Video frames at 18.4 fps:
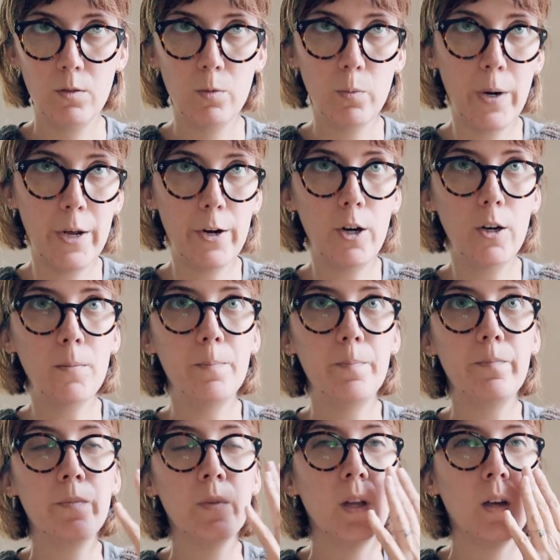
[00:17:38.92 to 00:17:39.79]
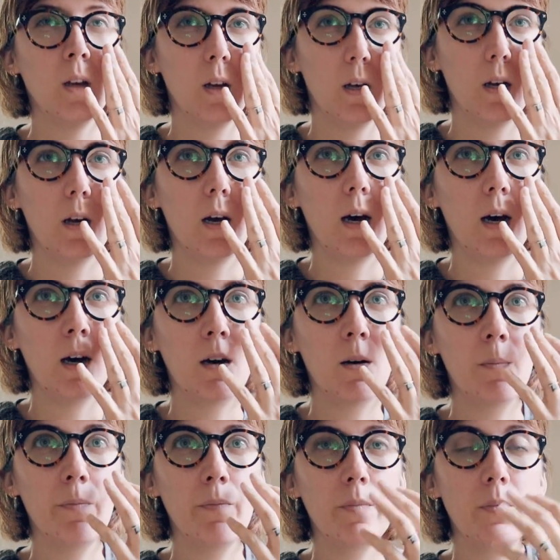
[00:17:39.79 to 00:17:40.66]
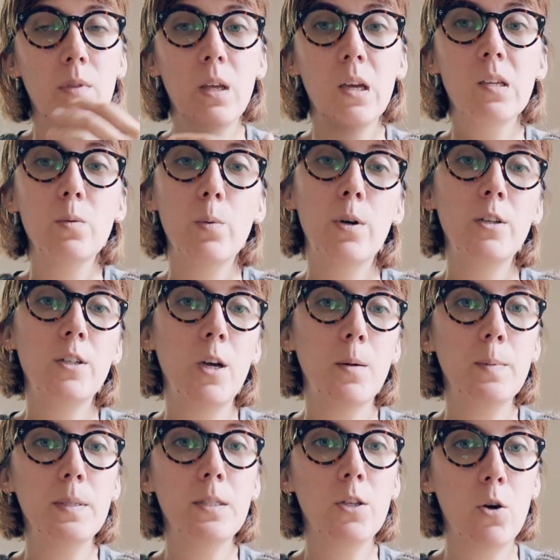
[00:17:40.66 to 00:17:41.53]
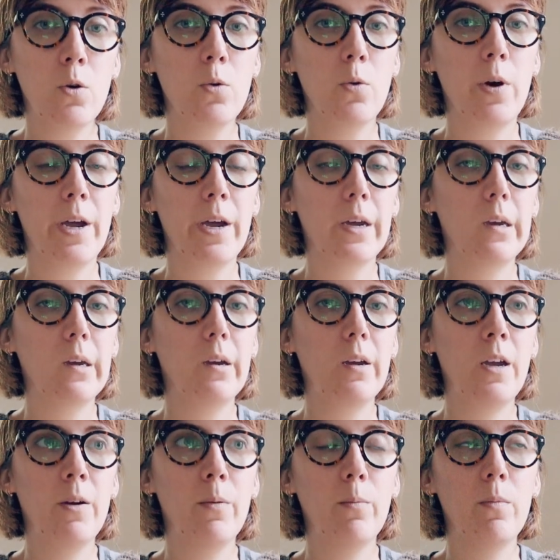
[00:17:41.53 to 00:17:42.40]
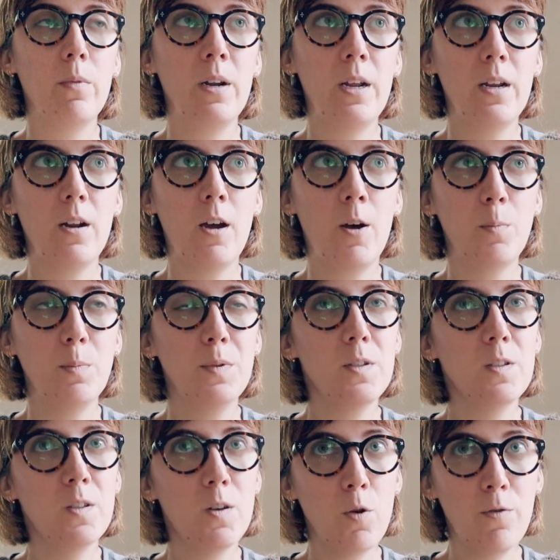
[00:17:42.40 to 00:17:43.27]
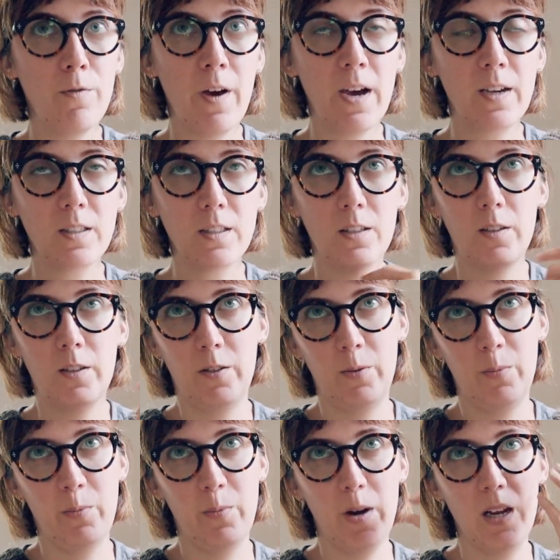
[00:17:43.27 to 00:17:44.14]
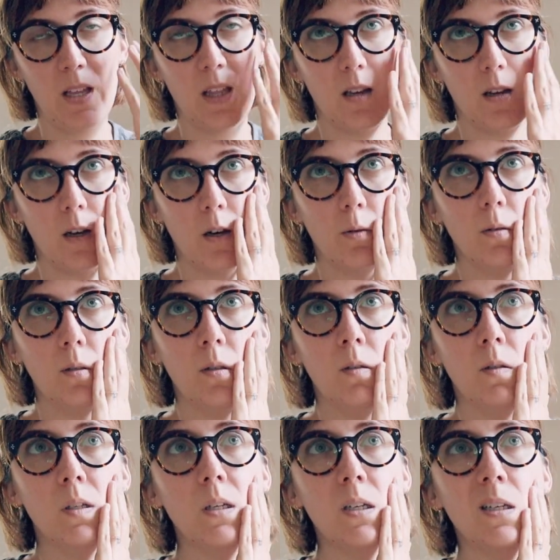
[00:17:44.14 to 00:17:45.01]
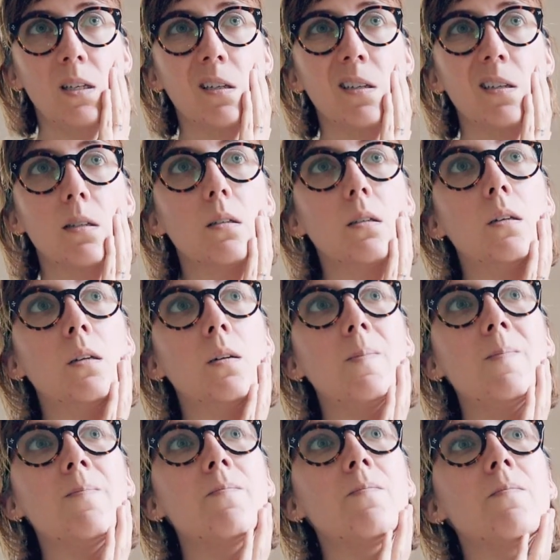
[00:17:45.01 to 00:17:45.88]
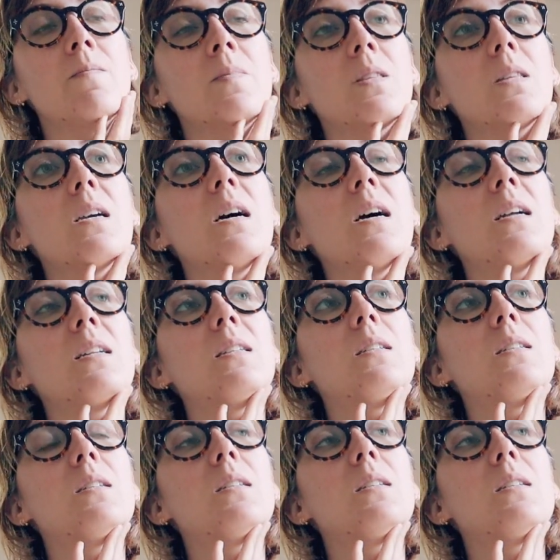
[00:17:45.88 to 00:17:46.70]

sweater. Um, this worked up so quick. It knit up so fast. I think I was using a